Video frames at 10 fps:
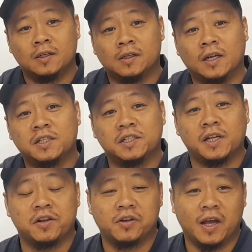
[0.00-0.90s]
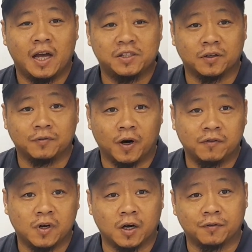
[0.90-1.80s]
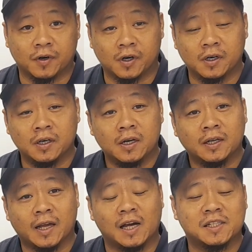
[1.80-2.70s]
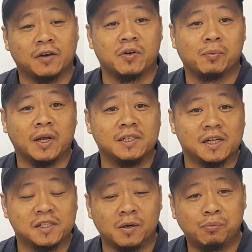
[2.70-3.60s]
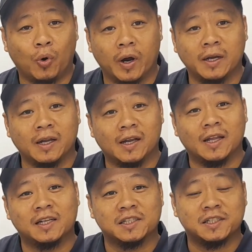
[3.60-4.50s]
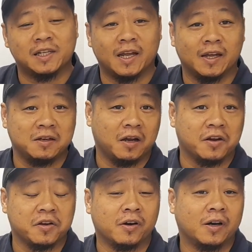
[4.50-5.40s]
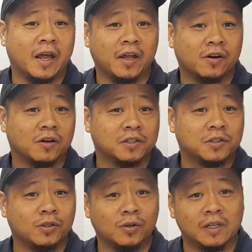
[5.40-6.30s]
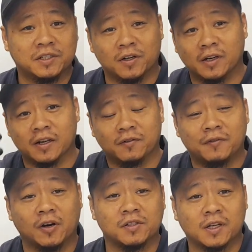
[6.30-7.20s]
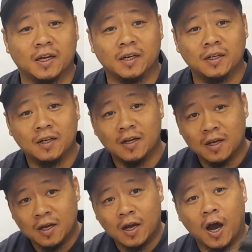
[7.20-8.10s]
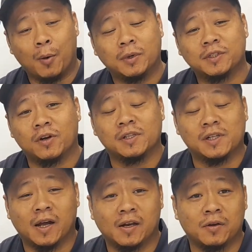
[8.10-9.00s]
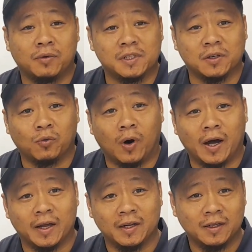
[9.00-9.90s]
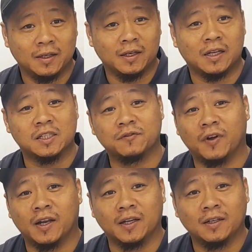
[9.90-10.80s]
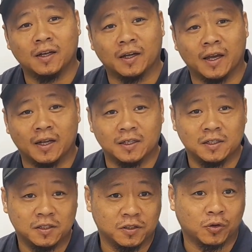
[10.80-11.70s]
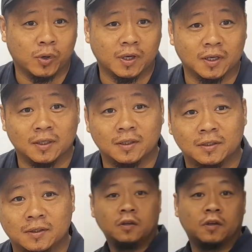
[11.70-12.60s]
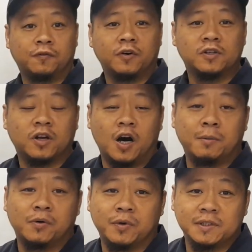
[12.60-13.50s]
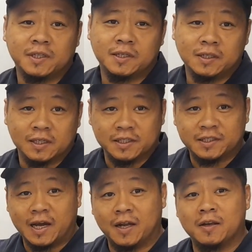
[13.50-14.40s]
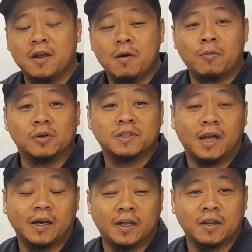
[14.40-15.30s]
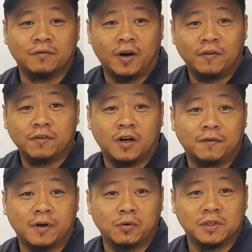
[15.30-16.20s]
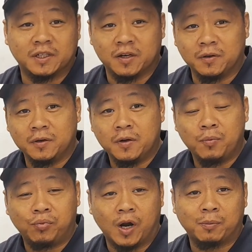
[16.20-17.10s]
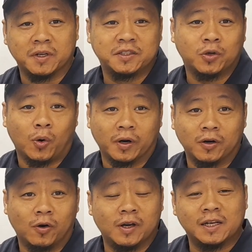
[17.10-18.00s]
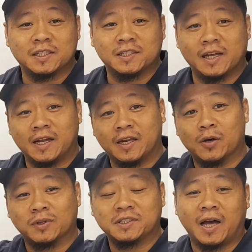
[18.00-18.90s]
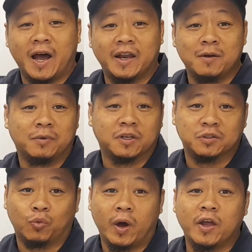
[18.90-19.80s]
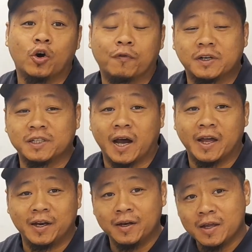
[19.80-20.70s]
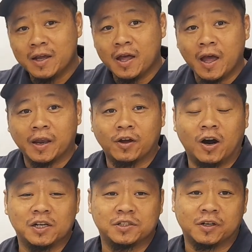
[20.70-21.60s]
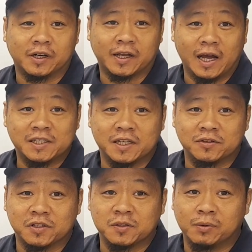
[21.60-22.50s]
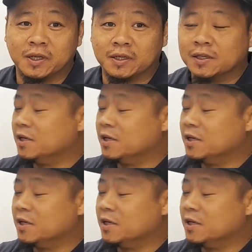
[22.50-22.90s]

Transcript: Let's just say you had your valve cover gasket replaced at some point, and let's just say a year later or two, and suddenly it fails again. I'm going to tell you exactly the reason why it is failing again so quickly. The first common reason is that most likely your valve cover wasn't properly torqued, or let's just say it was tightened but it was way over tightened and it caused your gasket to split.